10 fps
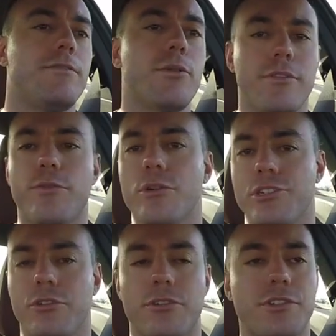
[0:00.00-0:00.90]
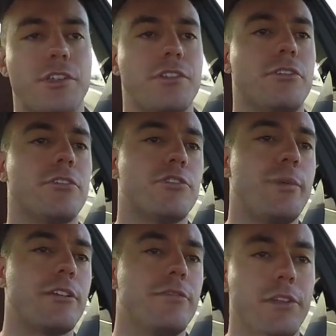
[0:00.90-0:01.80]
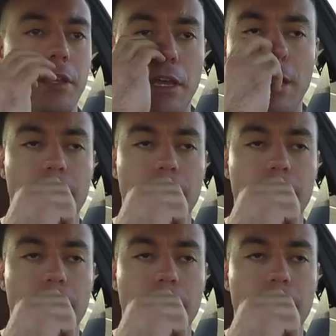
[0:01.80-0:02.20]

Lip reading: for the 4-cylinder and 6-cylinder respectively.